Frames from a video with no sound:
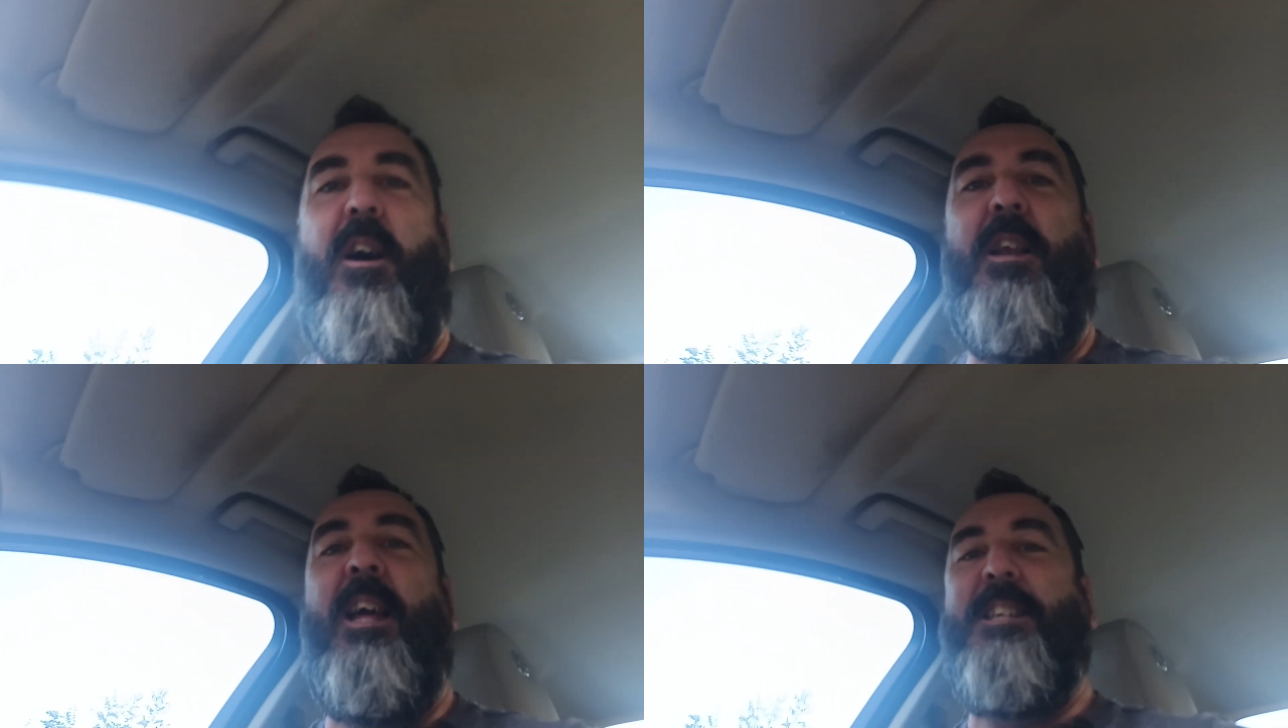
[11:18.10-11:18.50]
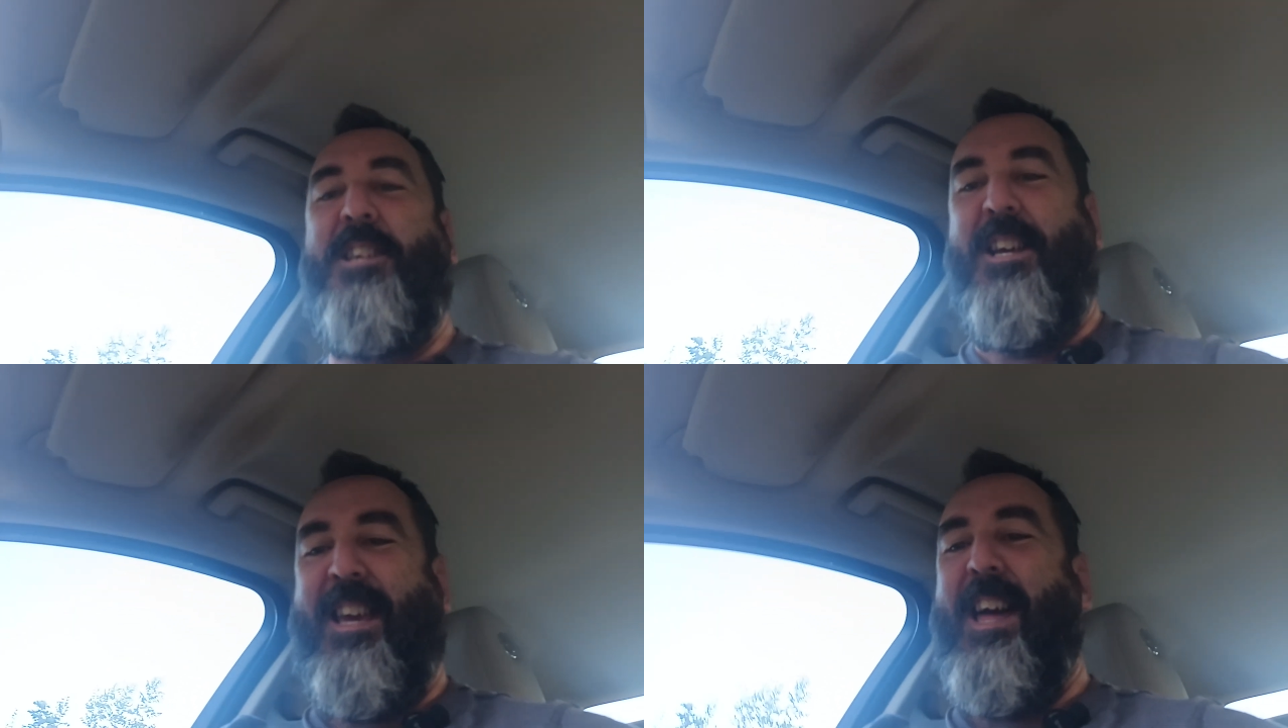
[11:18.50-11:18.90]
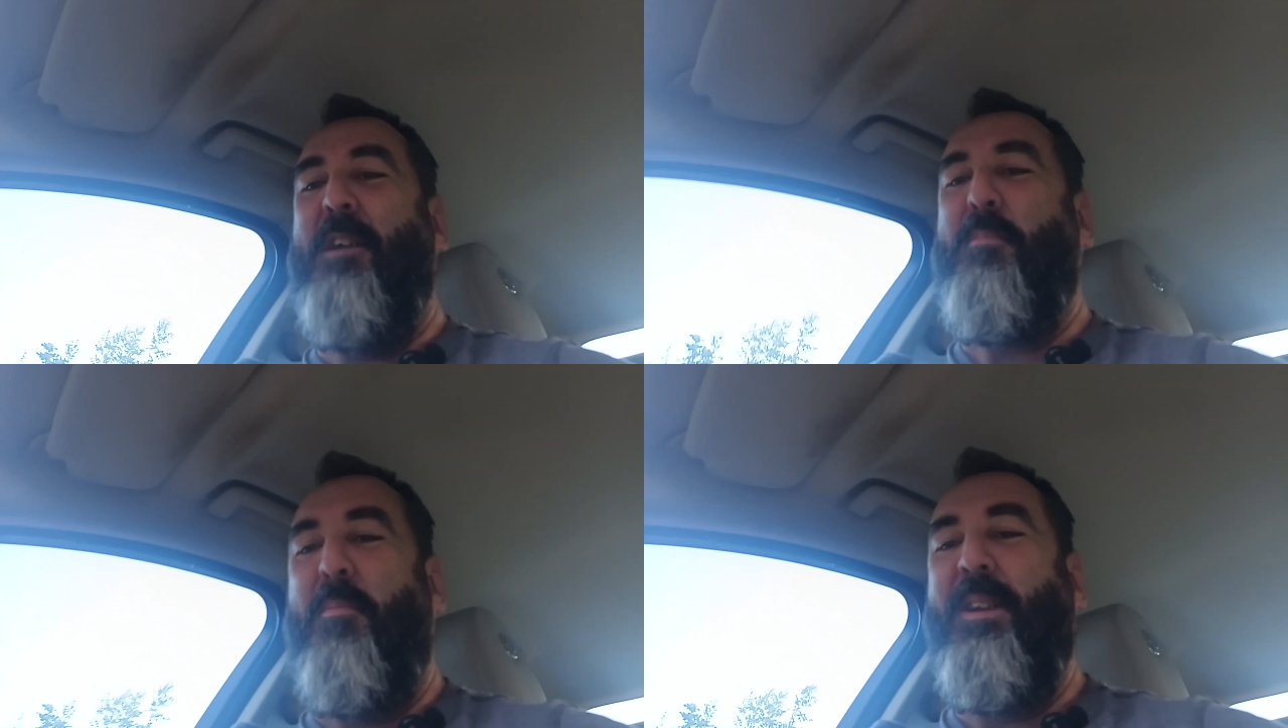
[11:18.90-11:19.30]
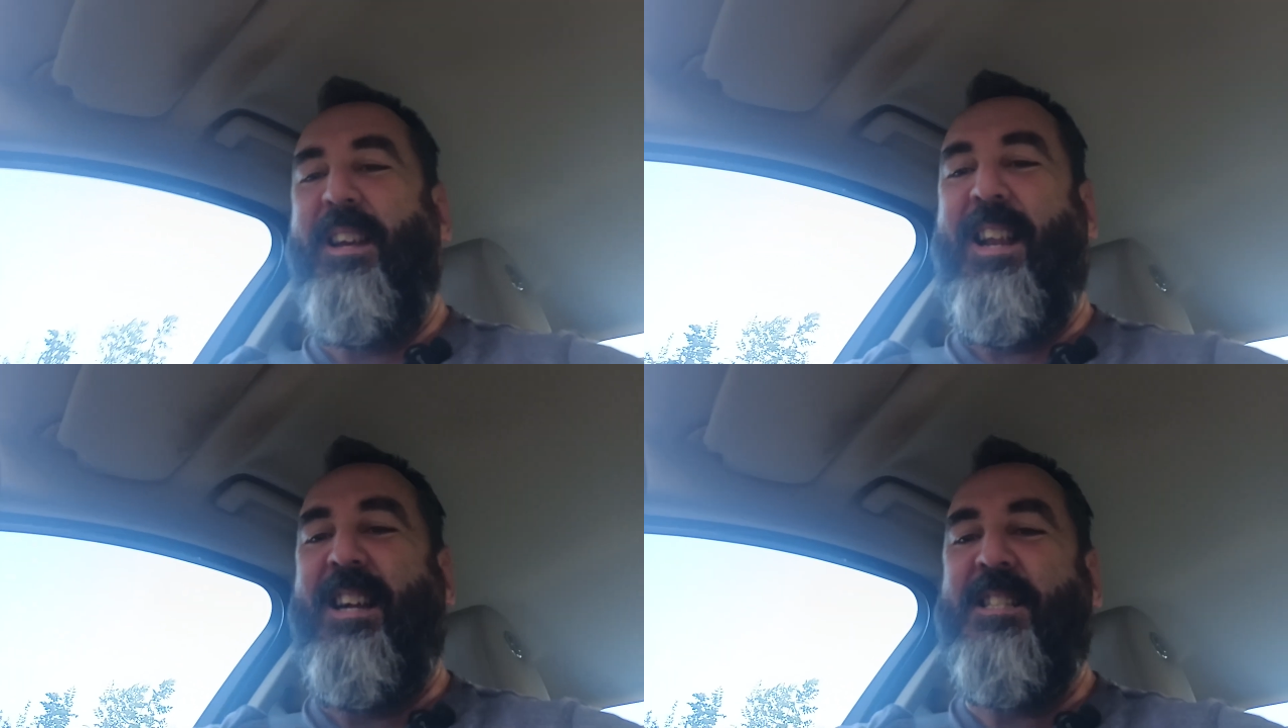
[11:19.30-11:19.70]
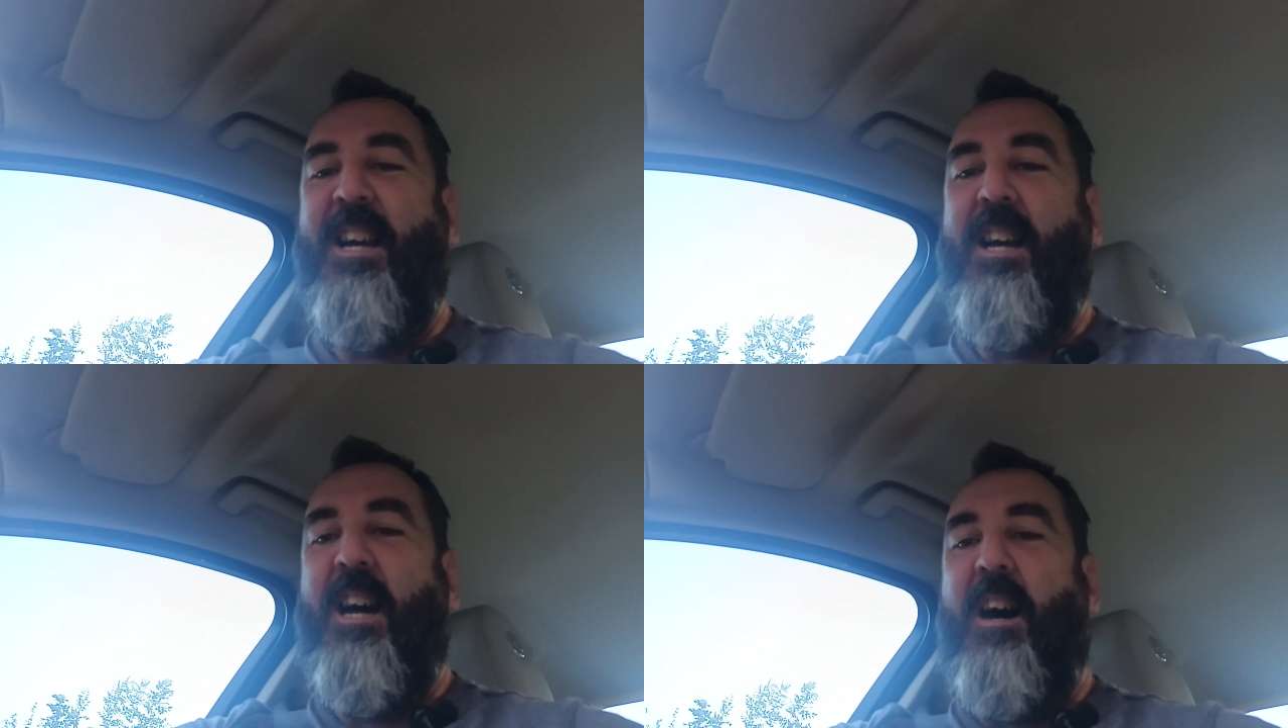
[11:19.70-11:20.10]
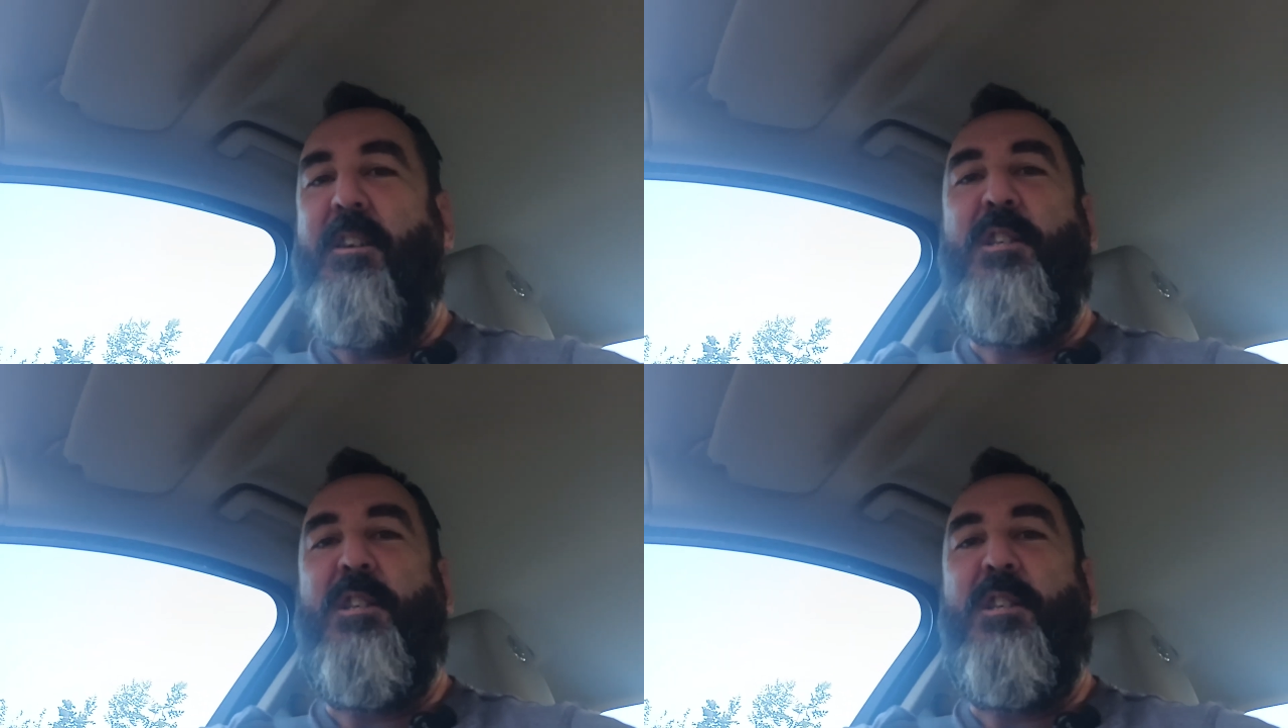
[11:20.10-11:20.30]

I need to get it properly cleaned. I